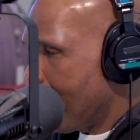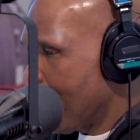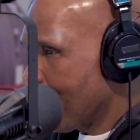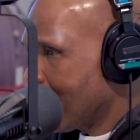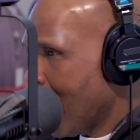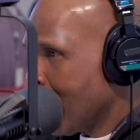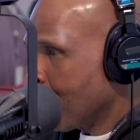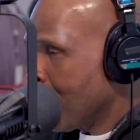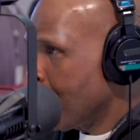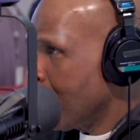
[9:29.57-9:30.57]
there were times
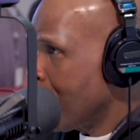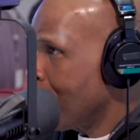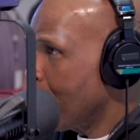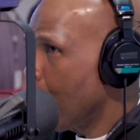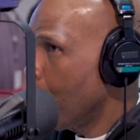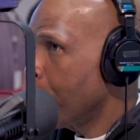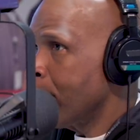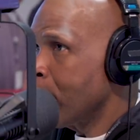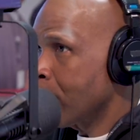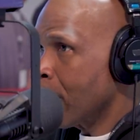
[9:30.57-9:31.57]
when you didn't even know the
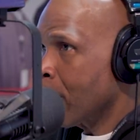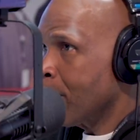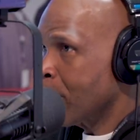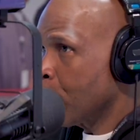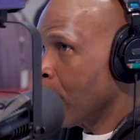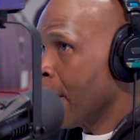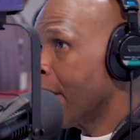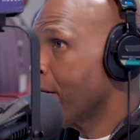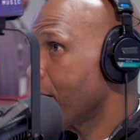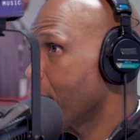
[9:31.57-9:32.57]
music, but you would
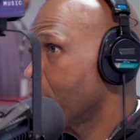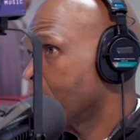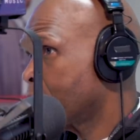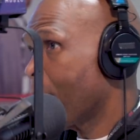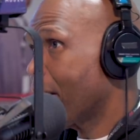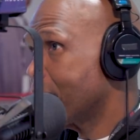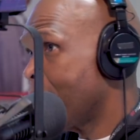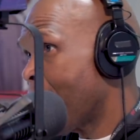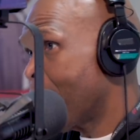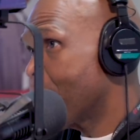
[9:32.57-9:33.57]
hear somebody's
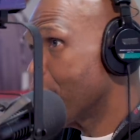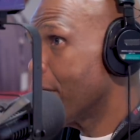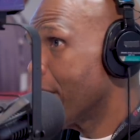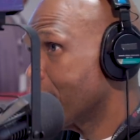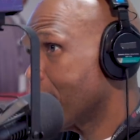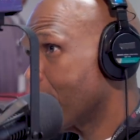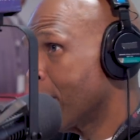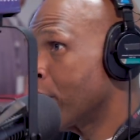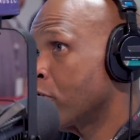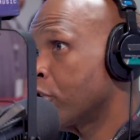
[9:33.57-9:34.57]
name or you hear something
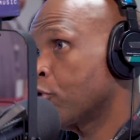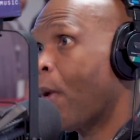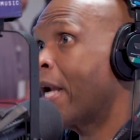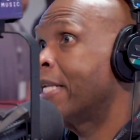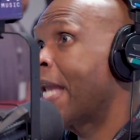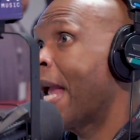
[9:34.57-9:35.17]
and you would just write it